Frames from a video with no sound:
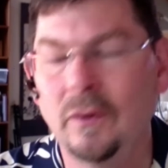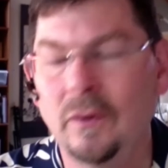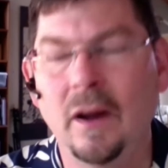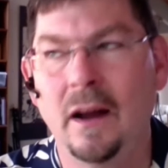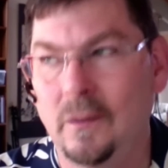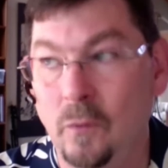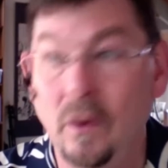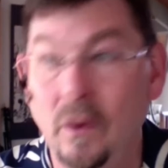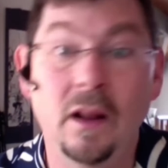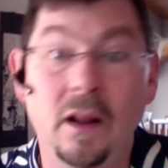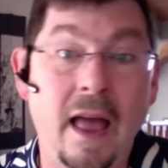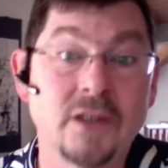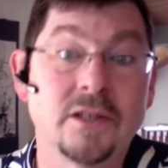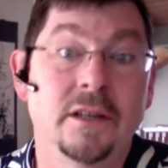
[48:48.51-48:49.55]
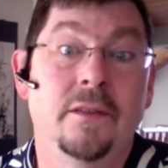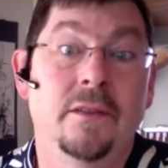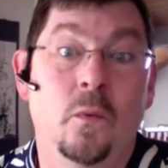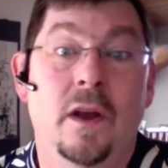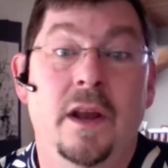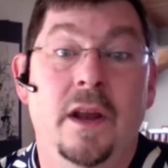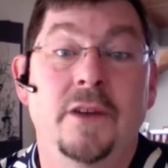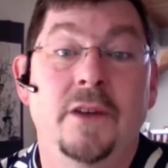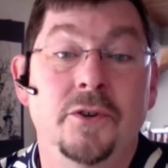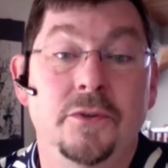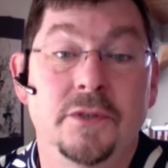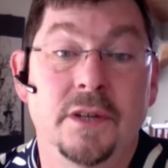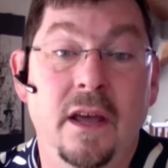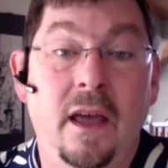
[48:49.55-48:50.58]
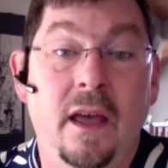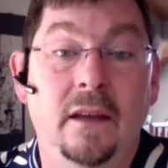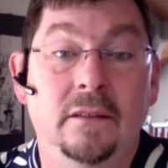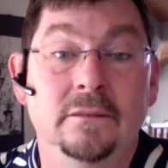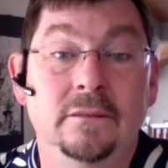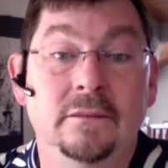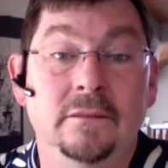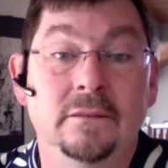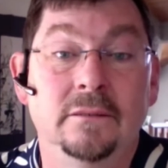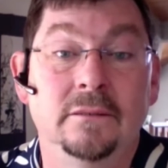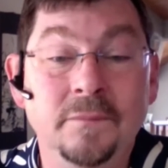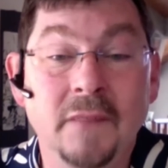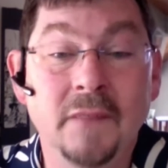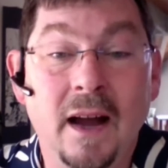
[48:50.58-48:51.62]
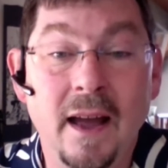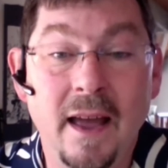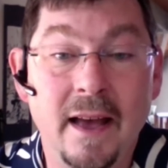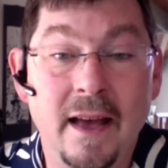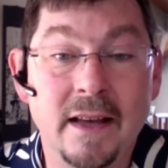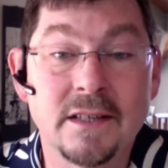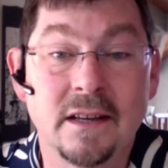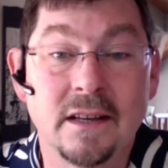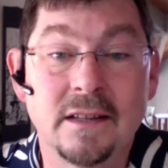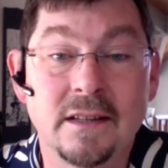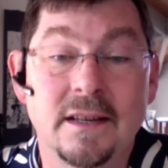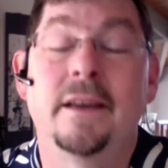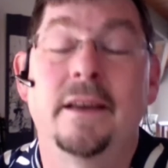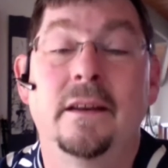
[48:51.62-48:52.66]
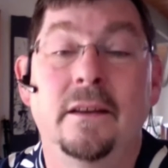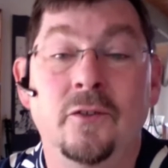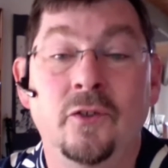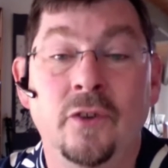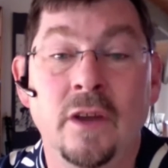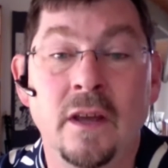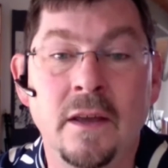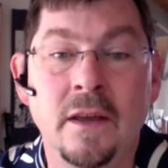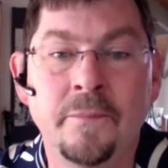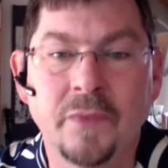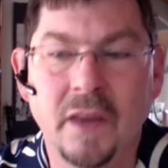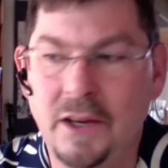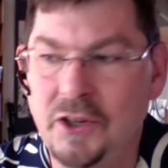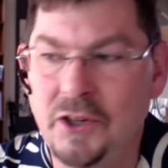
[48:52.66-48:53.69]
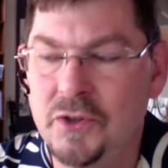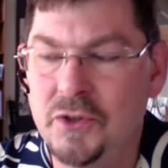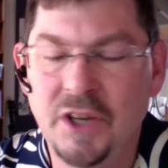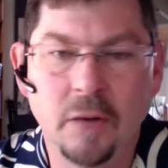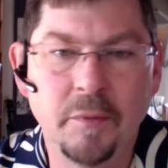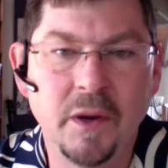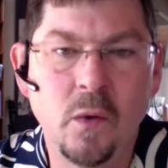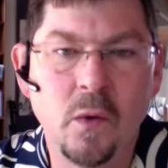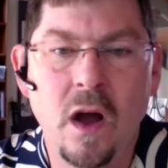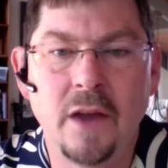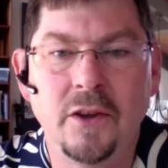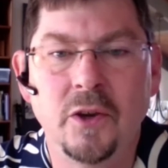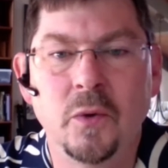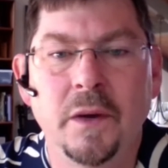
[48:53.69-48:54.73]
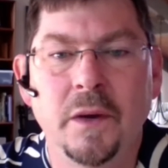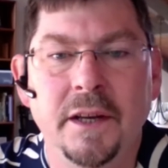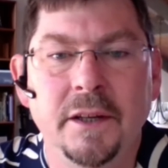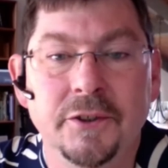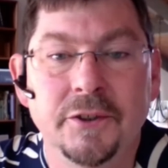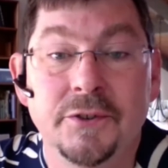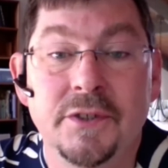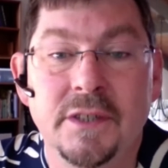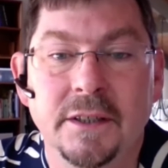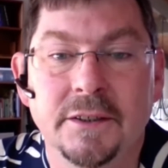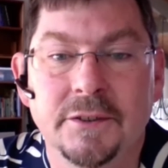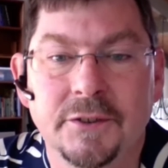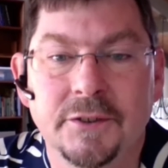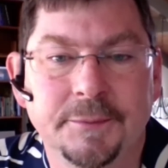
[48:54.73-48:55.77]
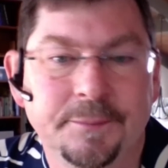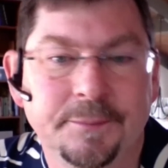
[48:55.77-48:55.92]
well, actually, the one I do today, I ask executives, can you tell me why you win and lose deals?